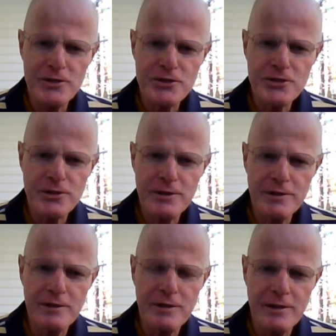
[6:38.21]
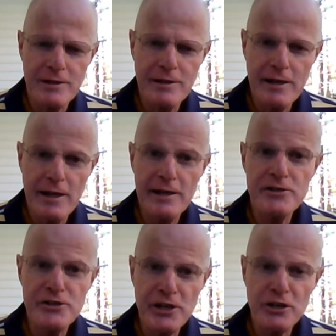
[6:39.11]
certain and
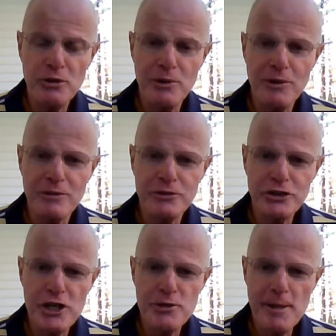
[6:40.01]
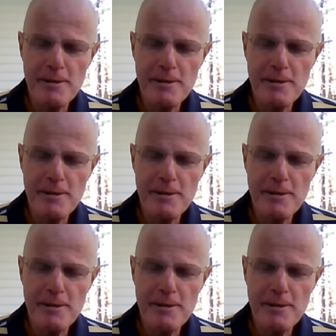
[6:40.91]
terrible judgment.